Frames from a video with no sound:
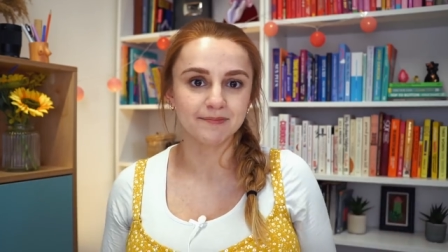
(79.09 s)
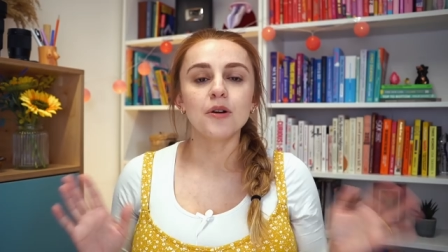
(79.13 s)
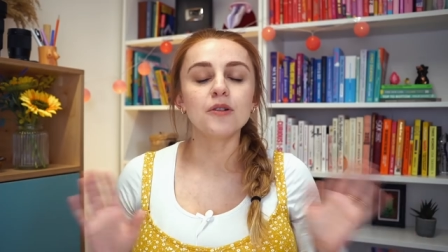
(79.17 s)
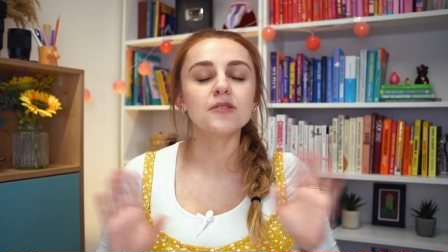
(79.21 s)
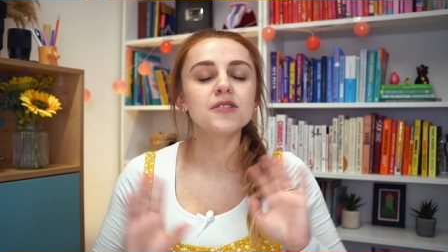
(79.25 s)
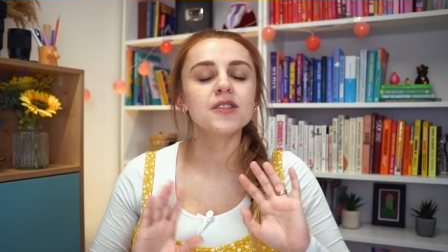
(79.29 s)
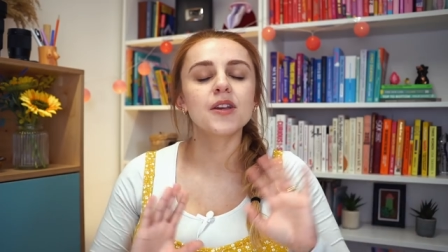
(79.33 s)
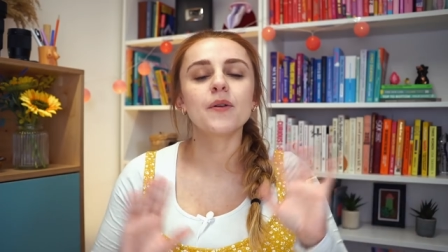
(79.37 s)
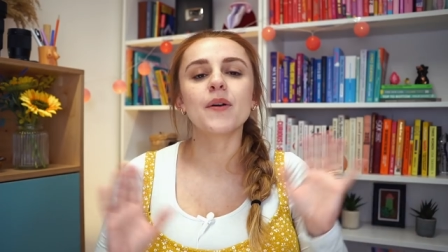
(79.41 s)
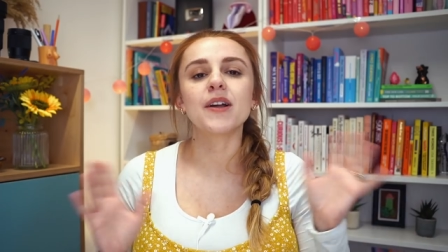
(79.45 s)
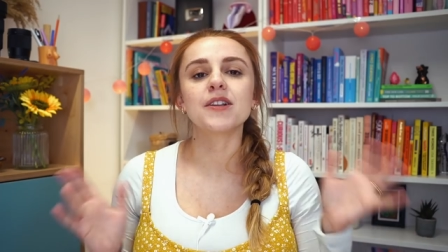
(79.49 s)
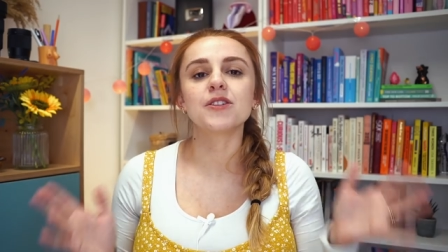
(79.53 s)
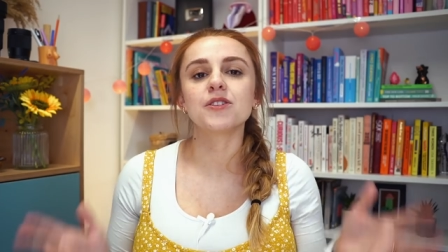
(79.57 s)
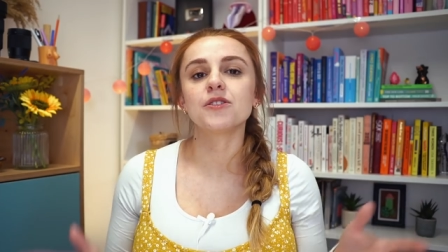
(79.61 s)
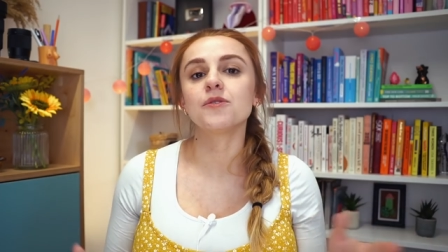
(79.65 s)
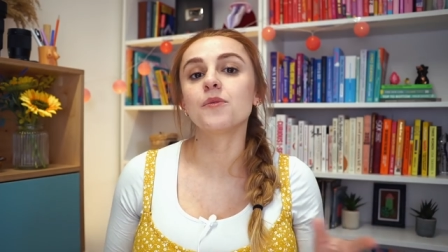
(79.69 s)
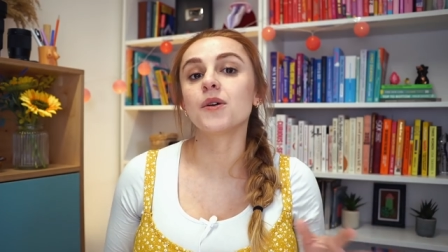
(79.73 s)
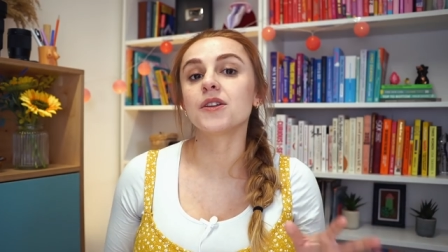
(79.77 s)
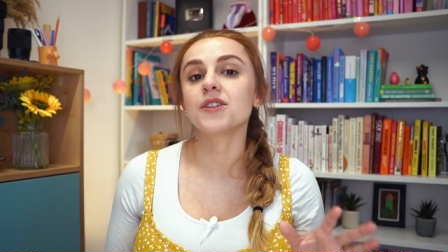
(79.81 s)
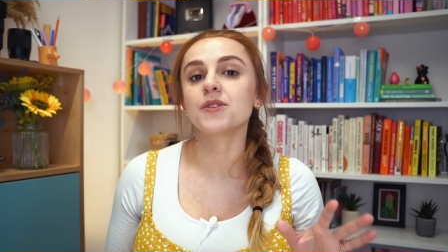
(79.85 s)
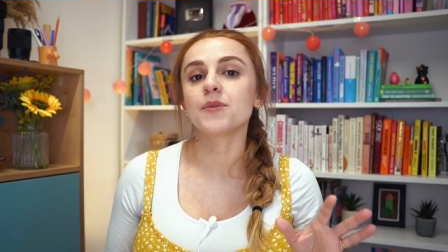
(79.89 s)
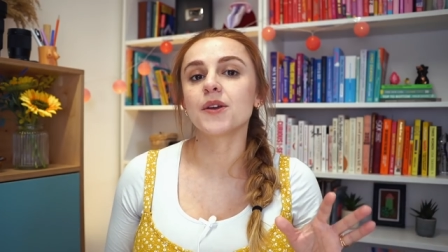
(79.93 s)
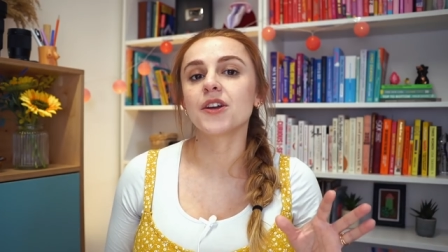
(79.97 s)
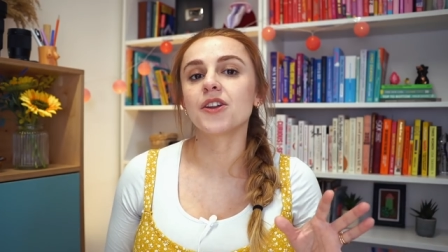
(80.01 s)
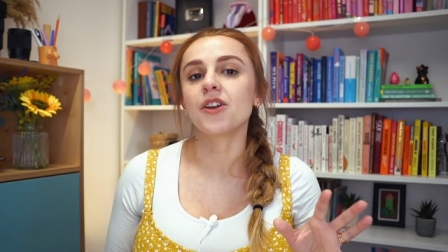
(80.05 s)
Also, I do
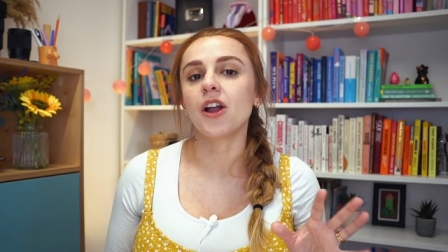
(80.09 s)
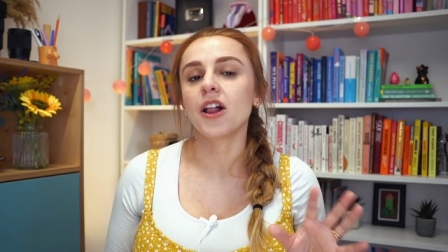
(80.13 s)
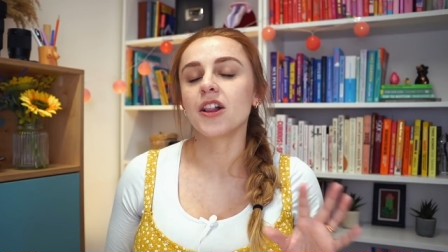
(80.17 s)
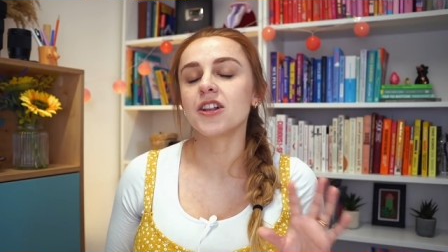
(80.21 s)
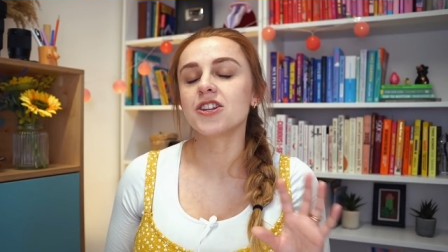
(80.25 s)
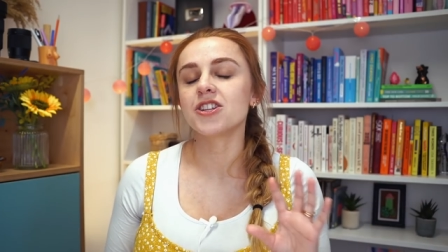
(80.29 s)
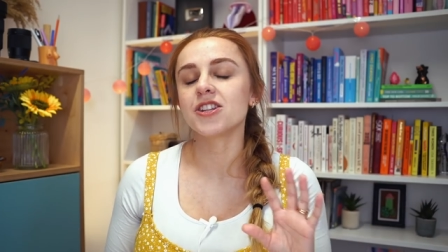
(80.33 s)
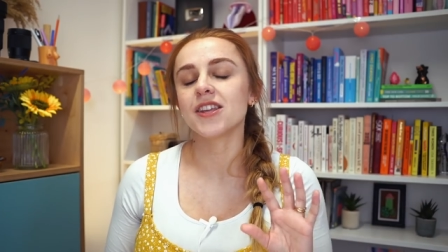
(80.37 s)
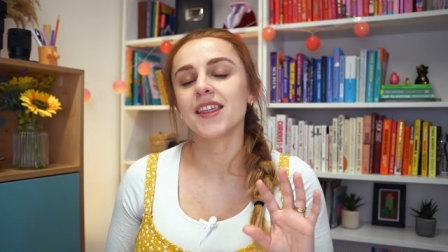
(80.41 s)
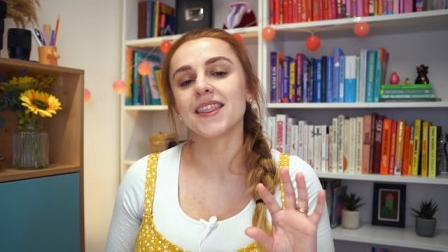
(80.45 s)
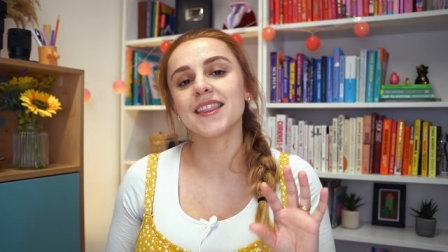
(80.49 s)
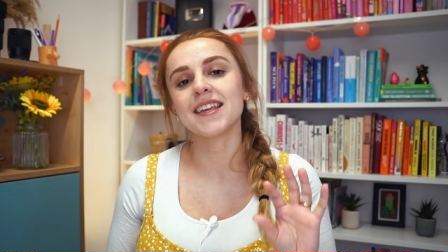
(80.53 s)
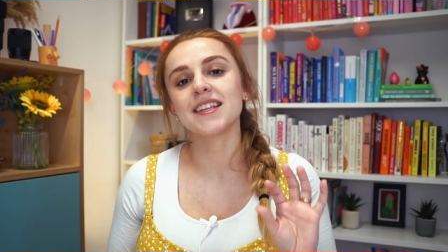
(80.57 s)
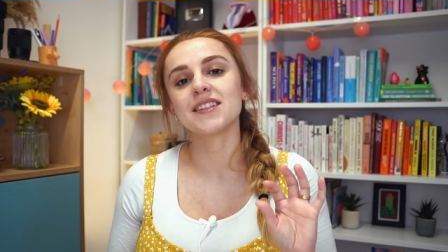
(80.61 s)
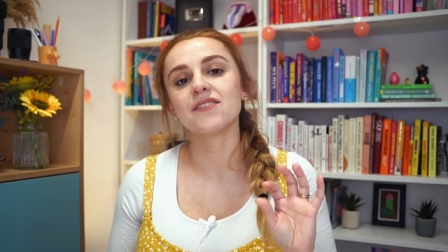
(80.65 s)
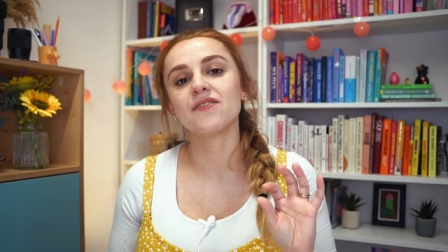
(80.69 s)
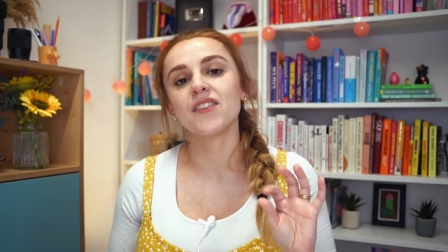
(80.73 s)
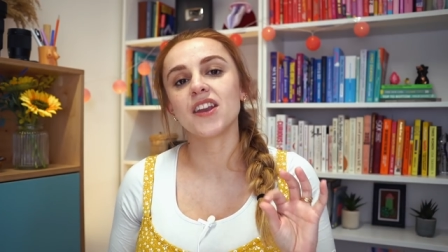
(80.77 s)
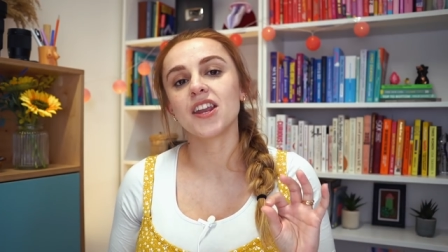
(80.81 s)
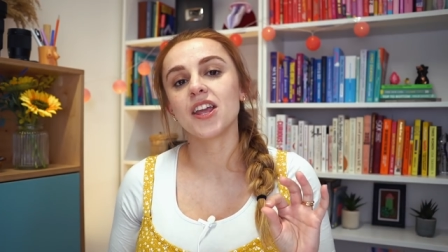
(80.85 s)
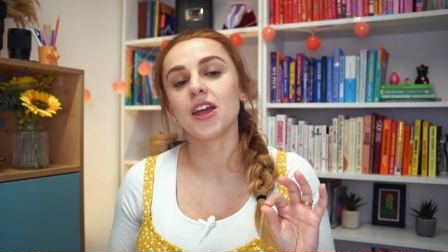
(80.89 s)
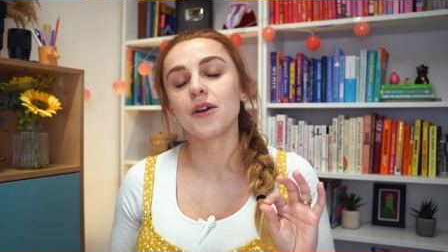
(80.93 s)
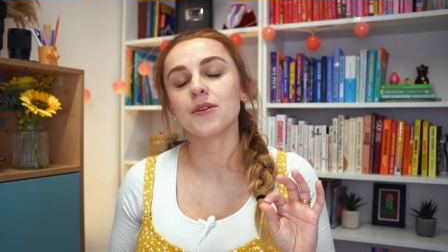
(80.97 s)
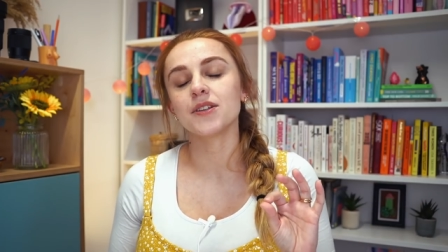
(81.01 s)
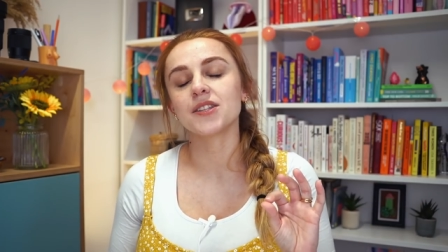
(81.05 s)
want to acknowledge that this
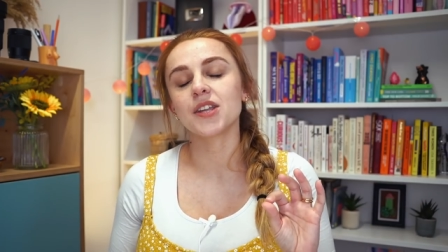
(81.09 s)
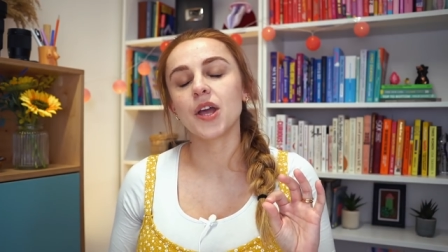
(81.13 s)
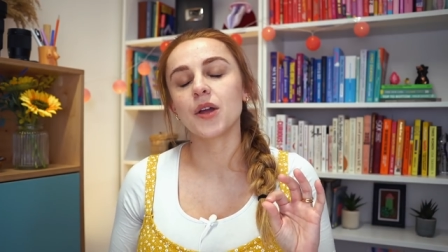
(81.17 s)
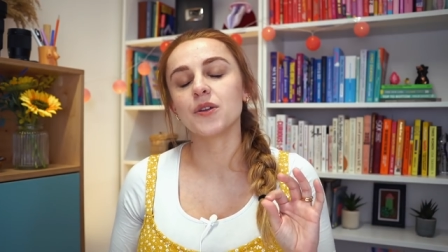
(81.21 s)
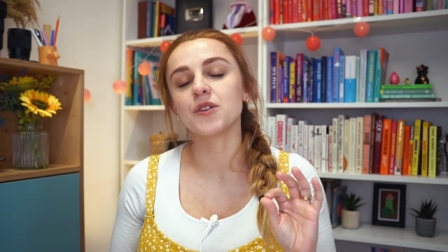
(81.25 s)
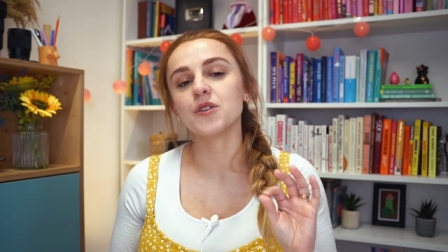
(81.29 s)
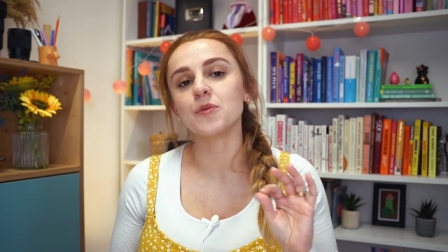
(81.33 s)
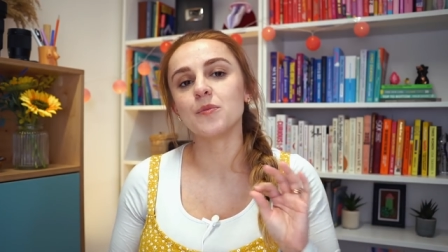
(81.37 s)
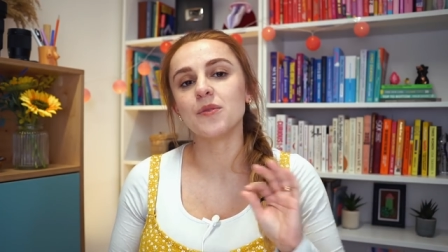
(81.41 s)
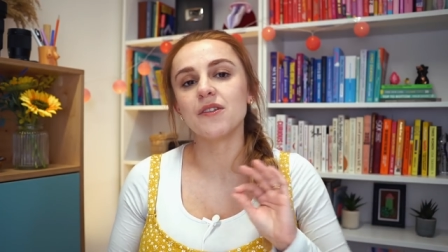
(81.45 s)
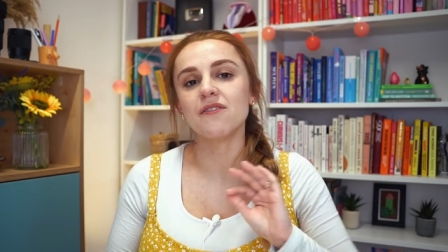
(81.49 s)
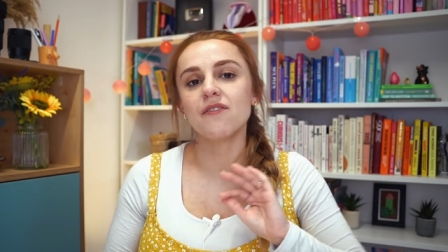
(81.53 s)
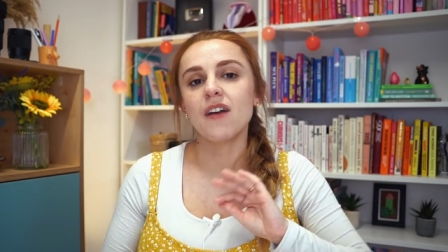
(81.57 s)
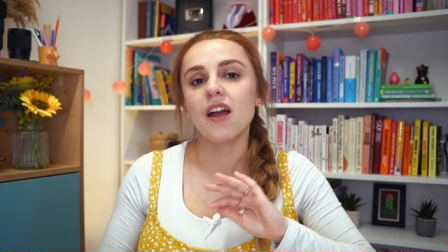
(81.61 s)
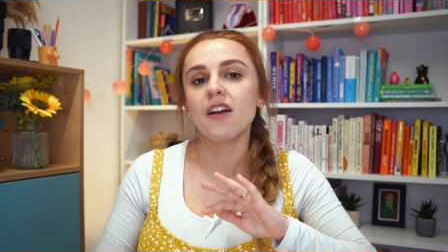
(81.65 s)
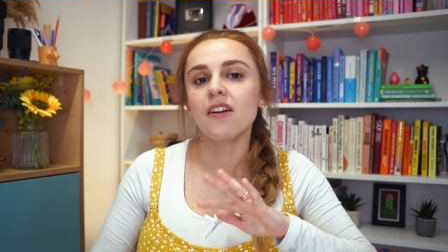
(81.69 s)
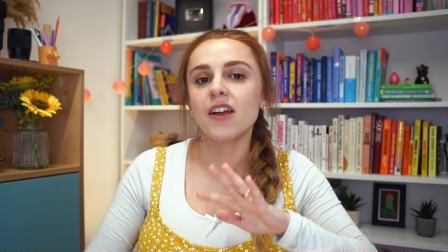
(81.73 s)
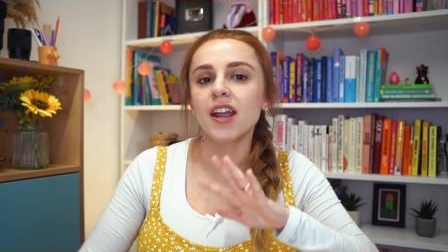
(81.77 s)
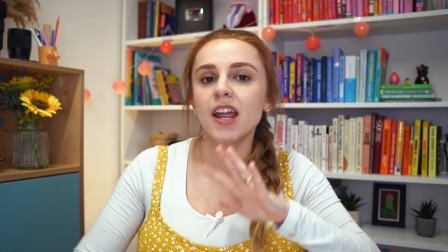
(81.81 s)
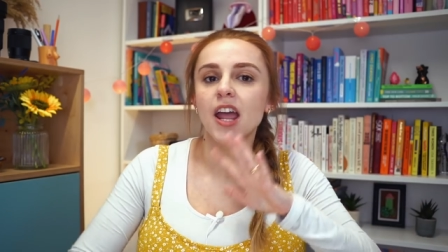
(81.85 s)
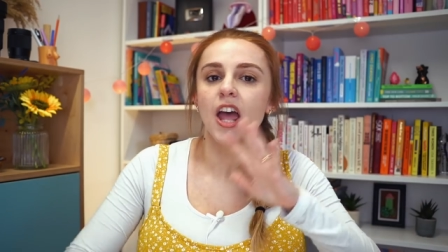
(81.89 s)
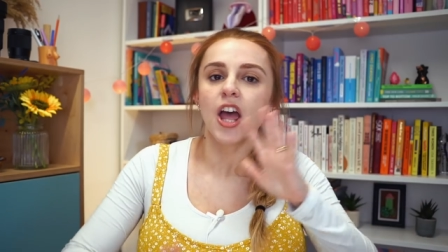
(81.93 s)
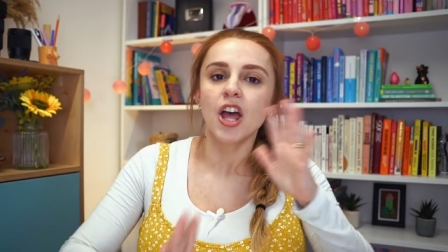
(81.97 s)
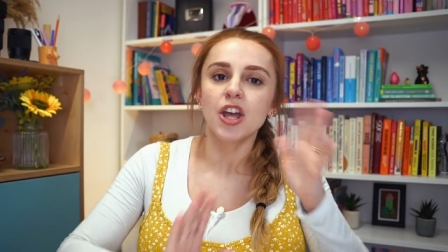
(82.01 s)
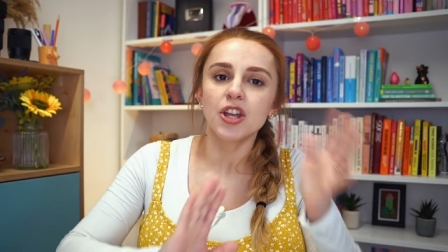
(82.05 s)
video is going to be
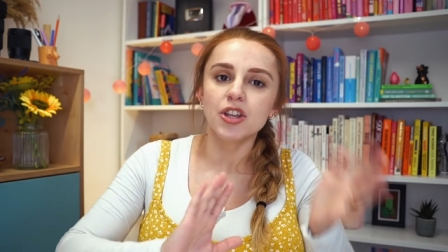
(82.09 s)
very